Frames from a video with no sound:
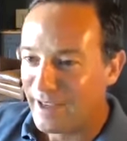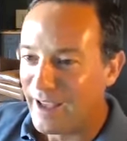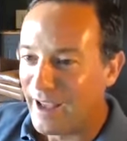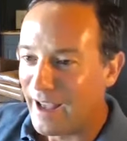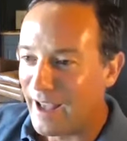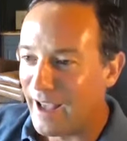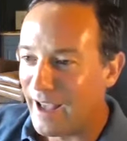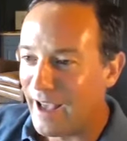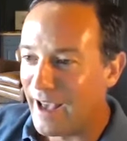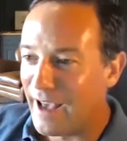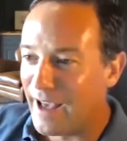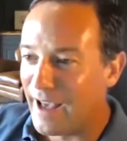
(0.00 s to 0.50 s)

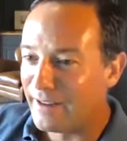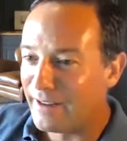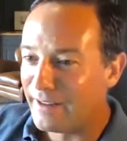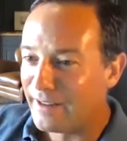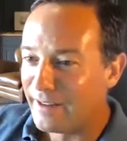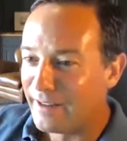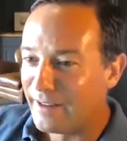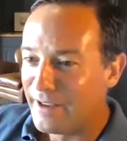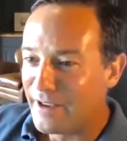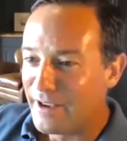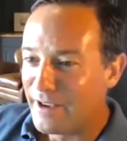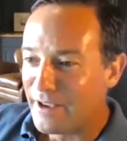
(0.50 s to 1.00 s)
And
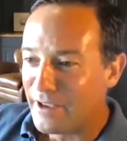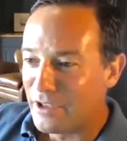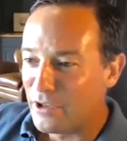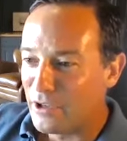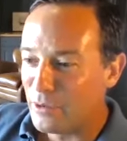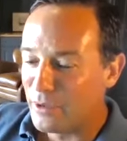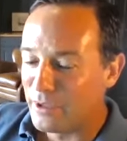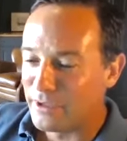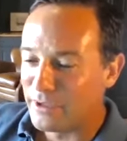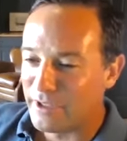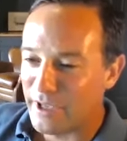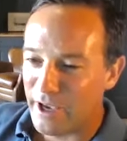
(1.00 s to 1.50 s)
you
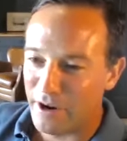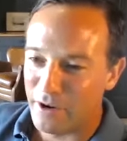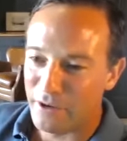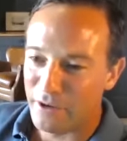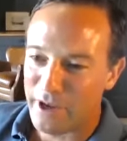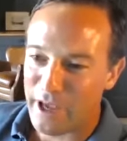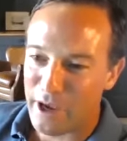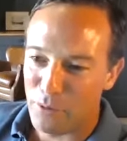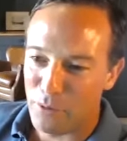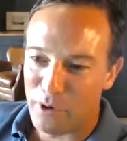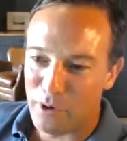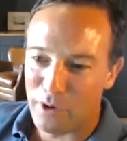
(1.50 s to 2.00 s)
would say,
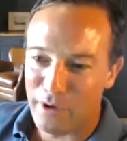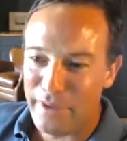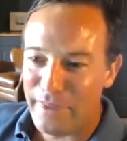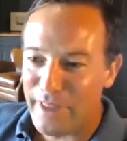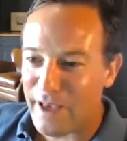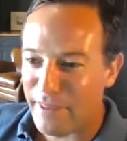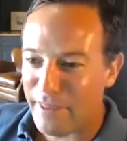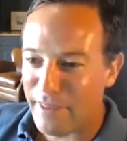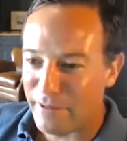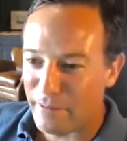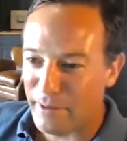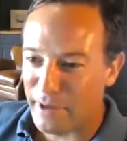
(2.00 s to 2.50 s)
okay, well, in
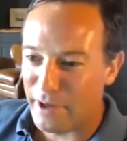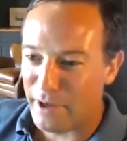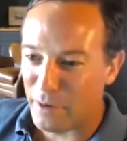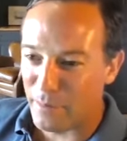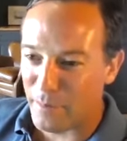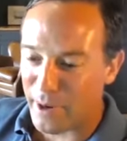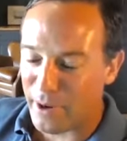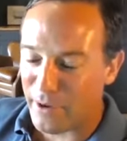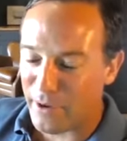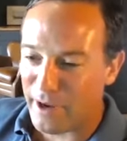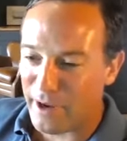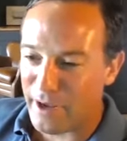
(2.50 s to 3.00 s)
that three year
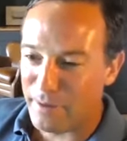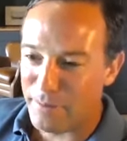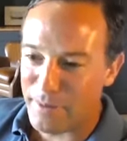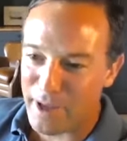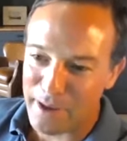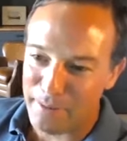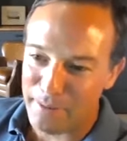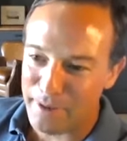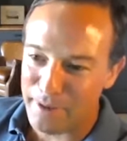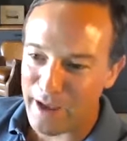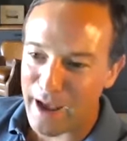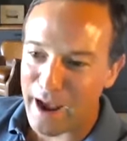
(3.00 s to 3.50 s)
period,
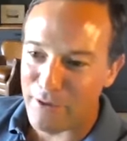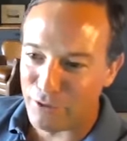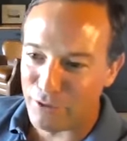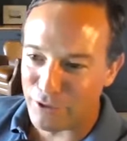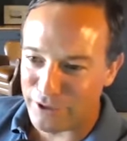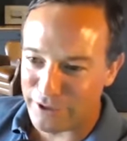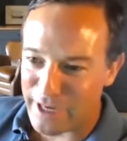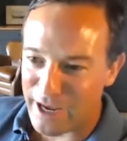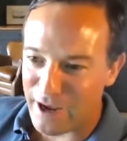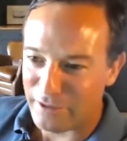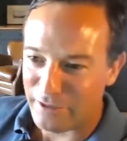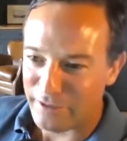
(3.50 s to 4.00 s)
maybe
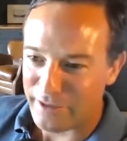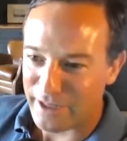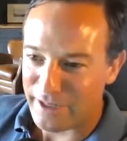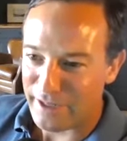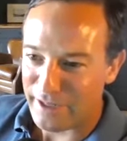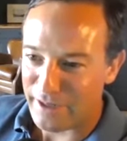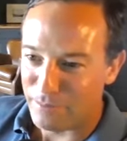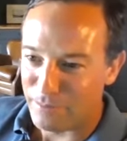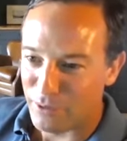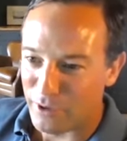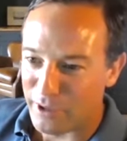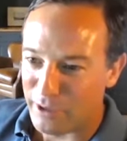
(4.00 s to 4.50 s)
averaged out, they
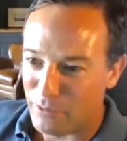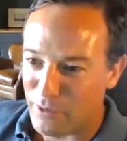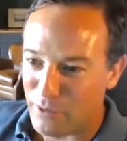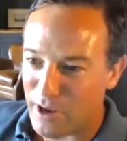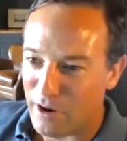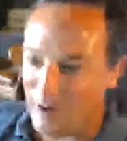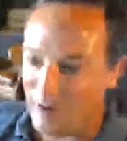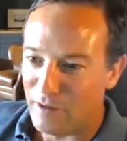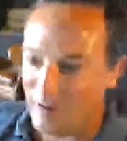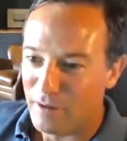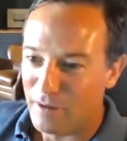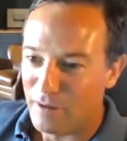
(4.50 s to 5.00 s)
did pretty
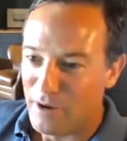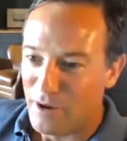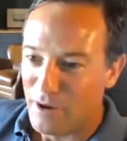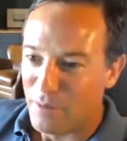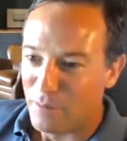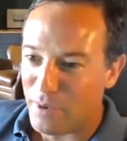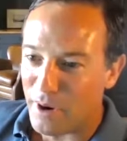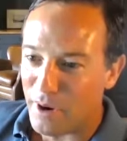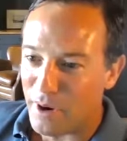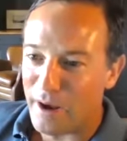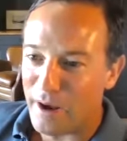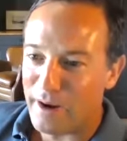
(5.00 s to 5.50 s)
well.
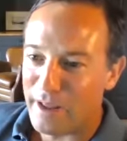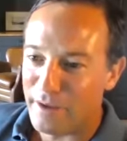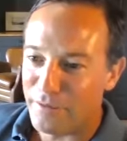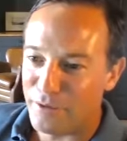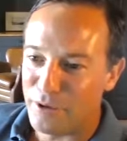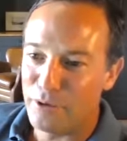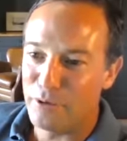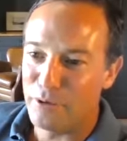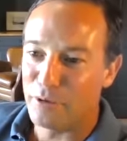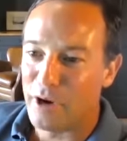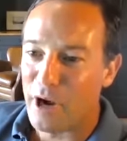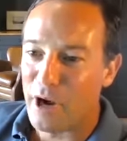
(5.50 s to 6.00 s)
But if
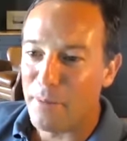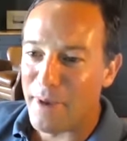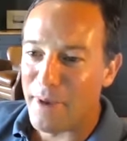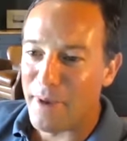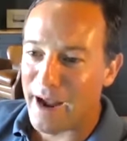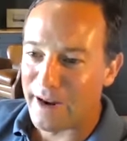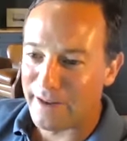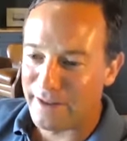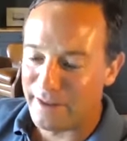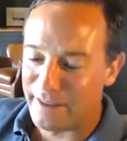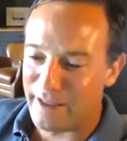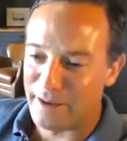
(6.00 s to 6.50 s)
you come
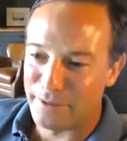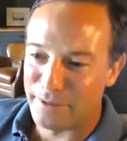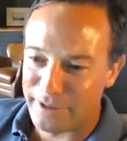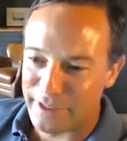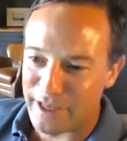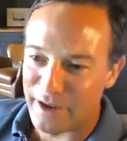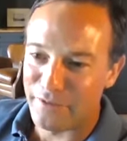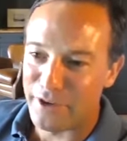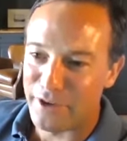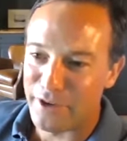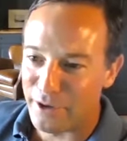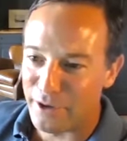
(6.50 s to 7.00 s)
back to them
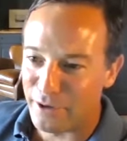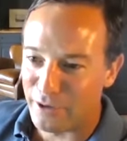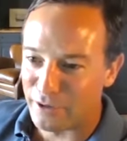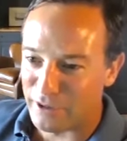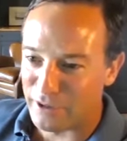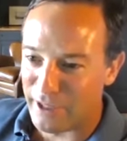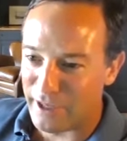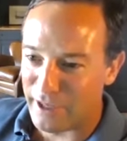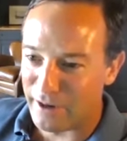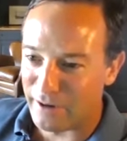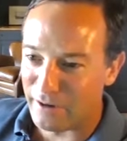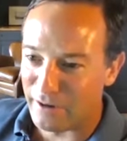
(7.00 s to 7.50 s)
seven years
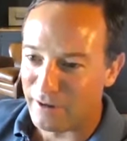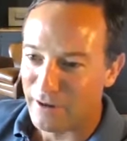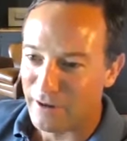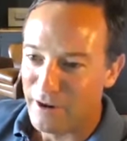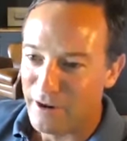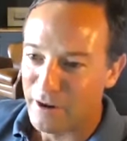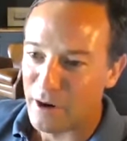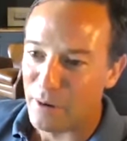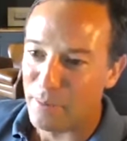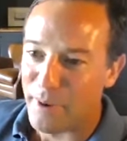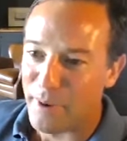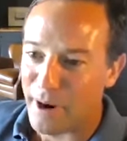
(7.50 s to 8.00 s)
later,
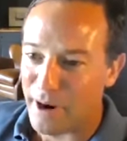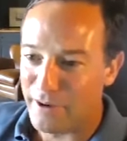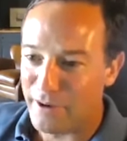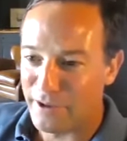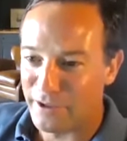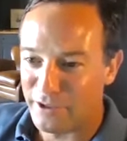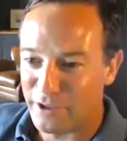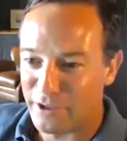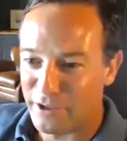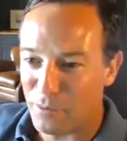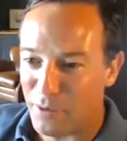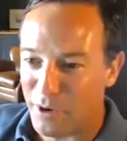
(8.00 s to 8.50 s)
compared to
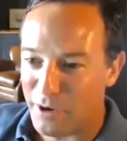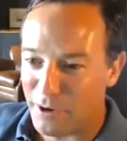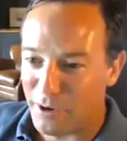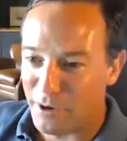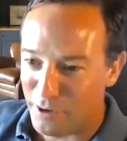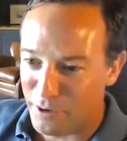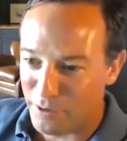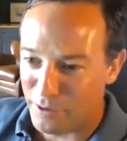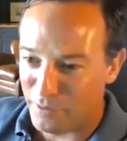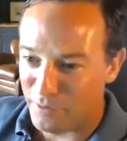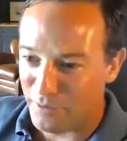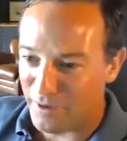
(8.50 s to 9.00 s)
someone
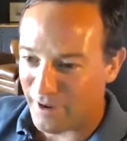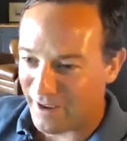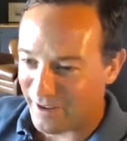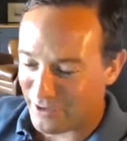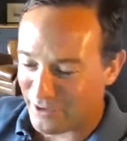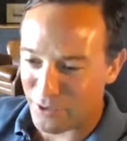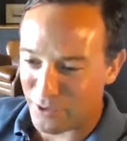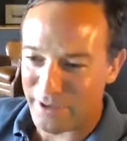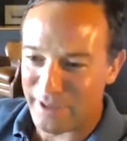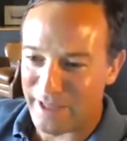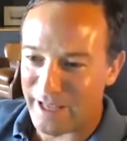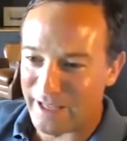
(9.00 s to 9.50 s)
who
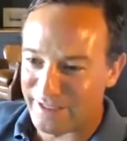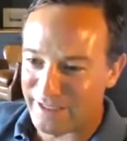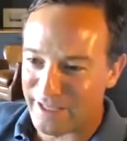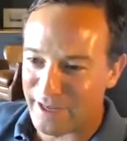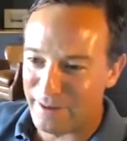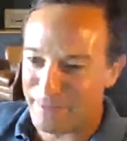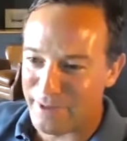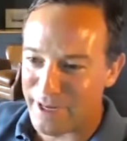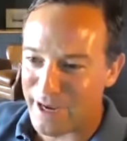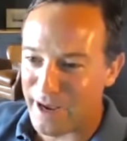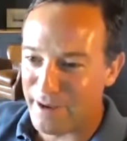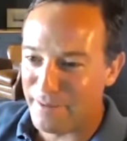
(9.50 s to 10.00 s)
during that
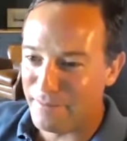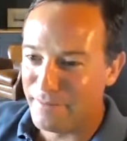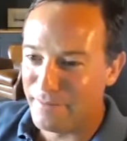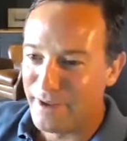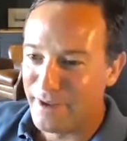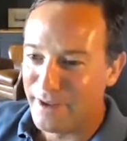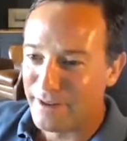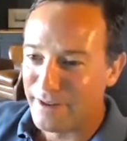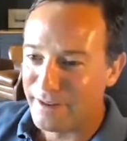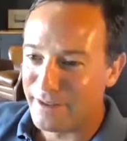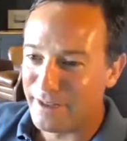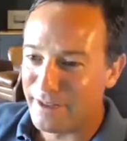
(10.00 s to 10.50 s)
same time
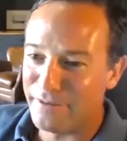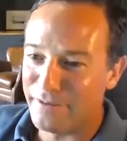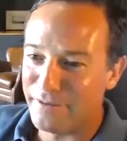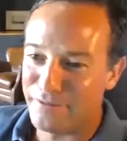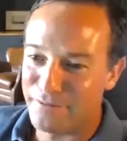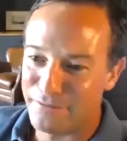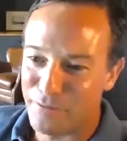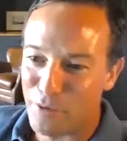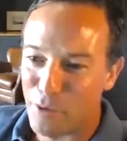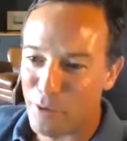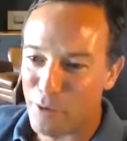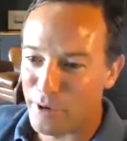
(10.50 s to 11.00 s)
did
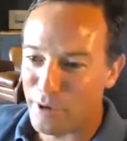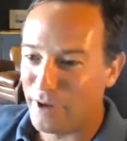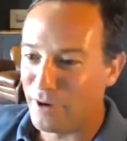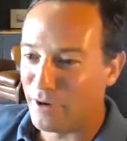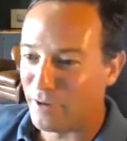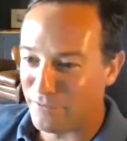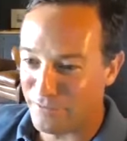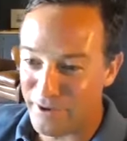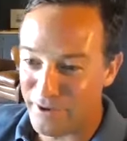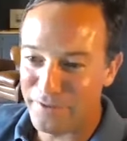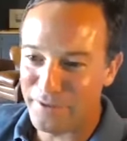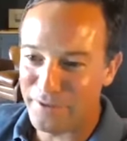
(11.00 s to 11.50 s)
40 or
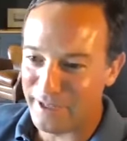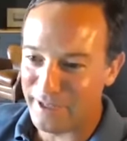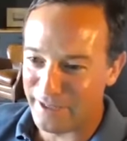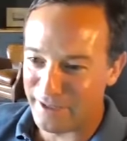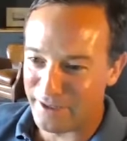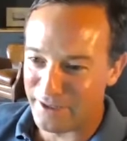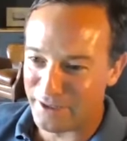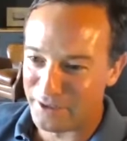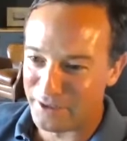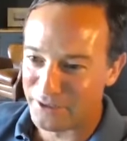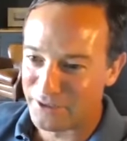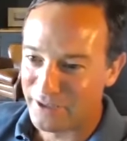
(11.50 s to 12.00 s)
50
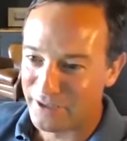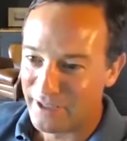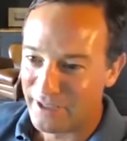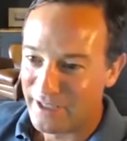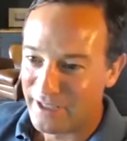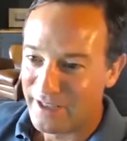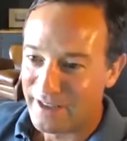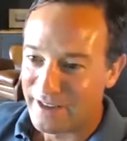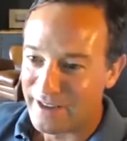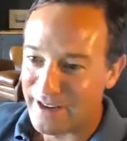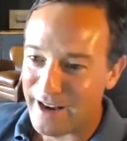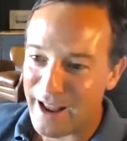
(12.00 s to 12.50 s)
deals,
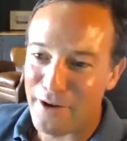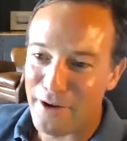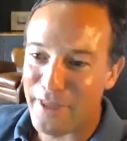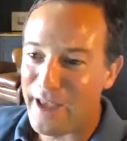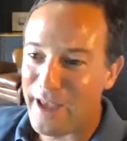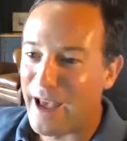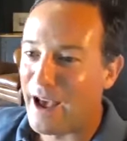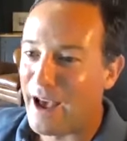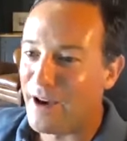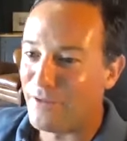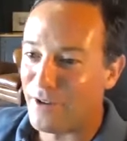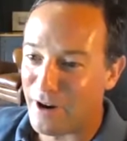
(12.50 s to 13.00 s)
now they
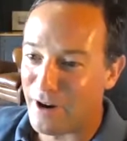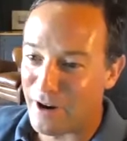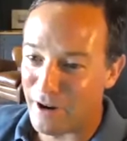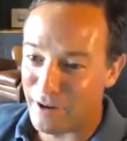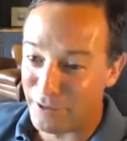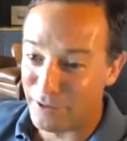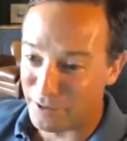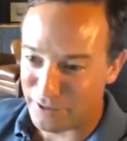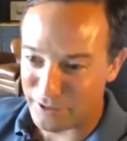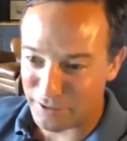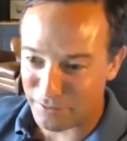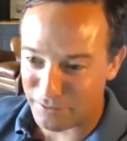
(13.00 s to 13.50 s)
have
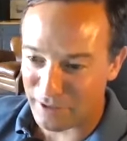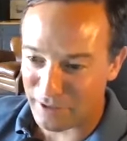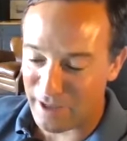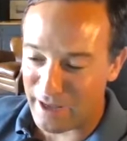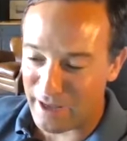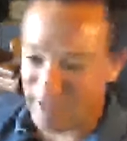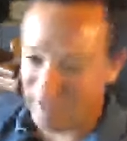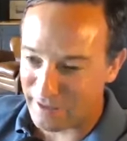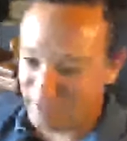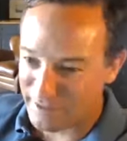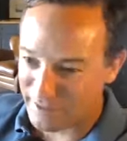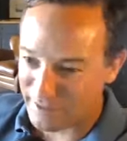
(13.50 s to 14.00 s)
hundreds of
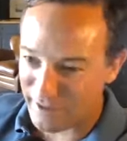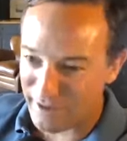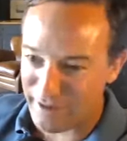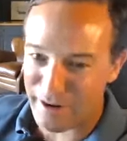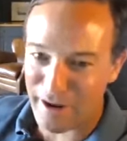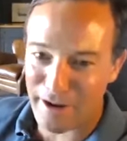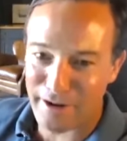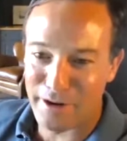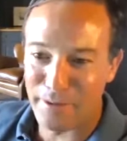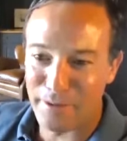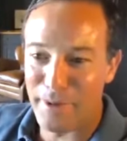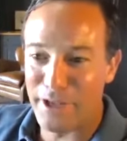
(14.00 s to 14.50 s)
clients, and
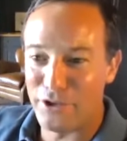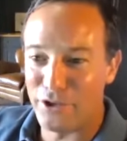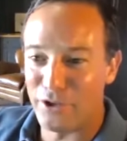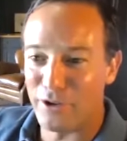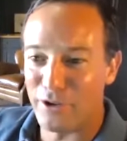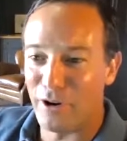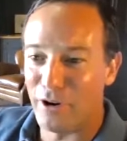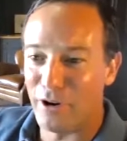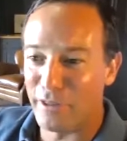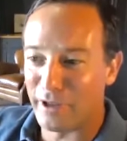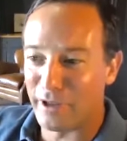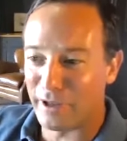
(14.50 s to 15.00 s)
not to mention
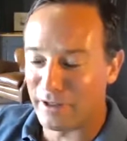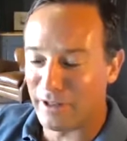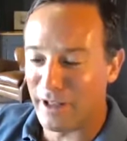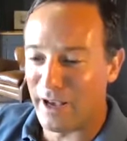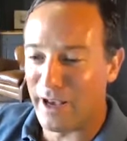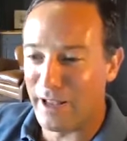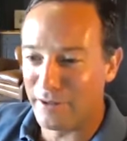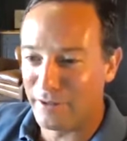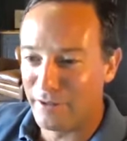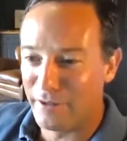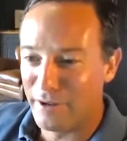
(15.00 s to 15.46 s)
all the client